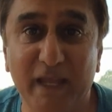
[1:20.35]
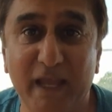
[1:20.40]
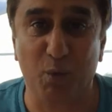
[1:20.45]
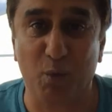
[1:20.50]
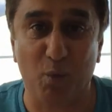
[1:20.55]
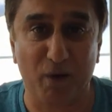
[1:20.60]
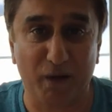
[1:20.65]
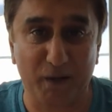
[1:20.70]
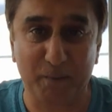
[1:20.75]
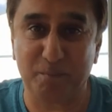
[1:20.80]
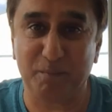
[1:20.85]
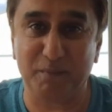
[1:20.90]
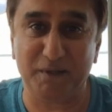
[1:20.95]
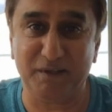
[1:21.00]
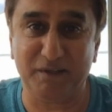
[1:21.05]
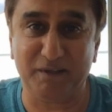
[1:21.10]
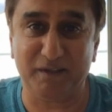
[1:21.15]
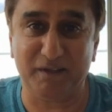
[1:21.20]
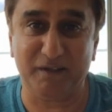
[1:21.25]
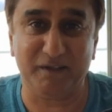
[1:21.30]
We want to
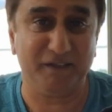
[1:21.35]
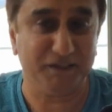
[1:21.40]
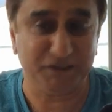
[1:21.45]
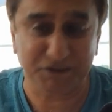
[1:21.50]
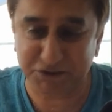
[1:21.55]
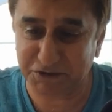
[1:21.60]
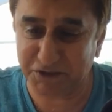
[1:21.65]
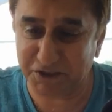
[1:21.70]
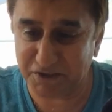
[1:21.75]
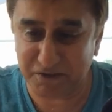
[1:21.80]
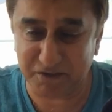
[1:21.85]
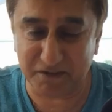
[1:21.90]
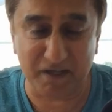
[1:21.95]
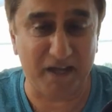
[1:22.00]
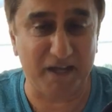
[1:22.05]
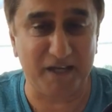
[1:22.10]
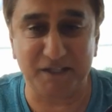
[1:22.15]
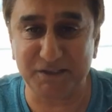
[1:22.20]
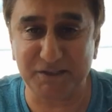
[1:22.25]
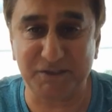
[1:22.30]
be there. Cheer,
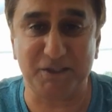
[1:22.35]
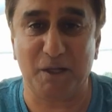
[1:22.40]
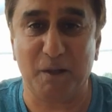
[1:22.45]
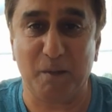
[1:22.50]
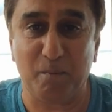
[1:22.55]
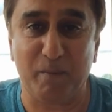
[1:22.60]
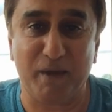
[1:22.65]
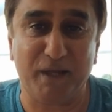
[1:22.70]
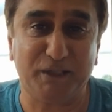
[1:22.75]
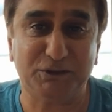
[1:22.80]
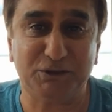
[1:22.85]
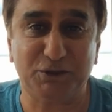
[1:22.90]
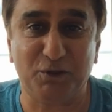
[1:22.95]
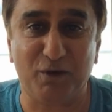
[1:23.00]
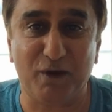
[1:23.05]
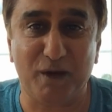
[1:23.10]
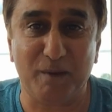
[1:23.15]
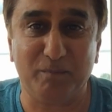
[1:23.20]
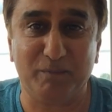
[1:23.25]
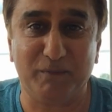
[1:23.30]
guys. Make sure
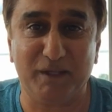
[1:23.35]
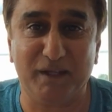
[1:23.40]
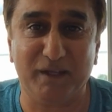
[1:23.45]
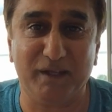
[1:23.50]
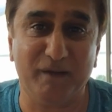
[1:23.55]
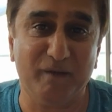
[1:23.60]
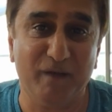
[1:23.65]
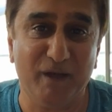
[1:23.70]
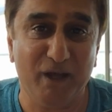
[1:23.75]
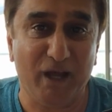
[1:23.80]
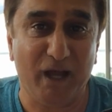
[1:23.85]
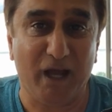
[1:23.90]
I'm there.